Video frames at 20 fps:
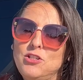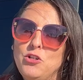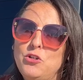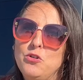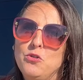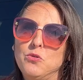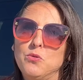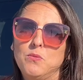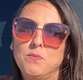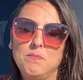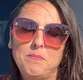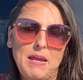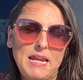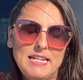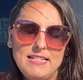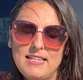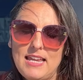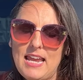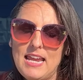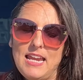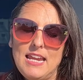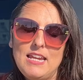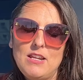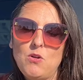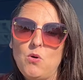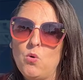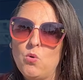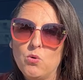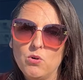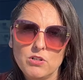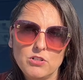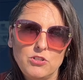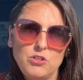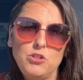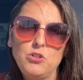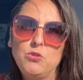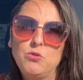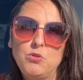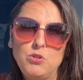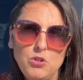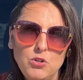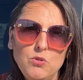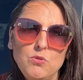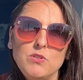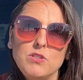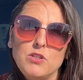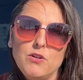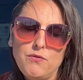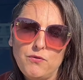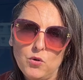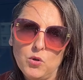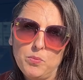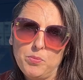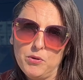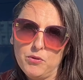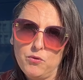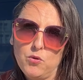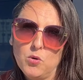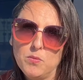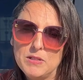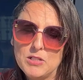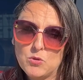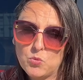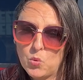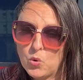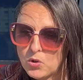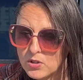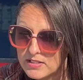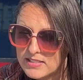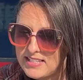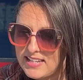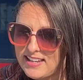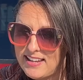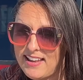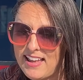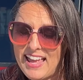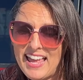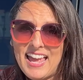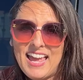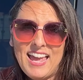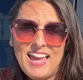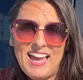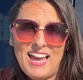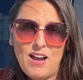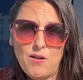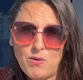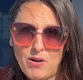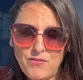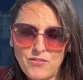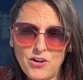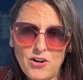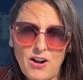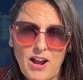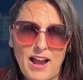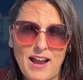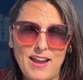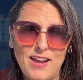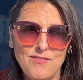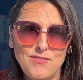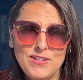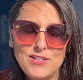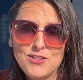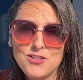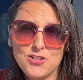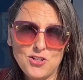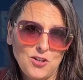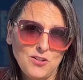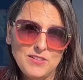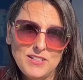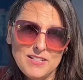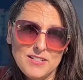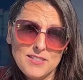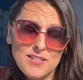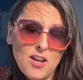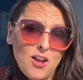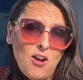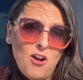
to maintain or to use the Ford Performance warranty. However, I've installed this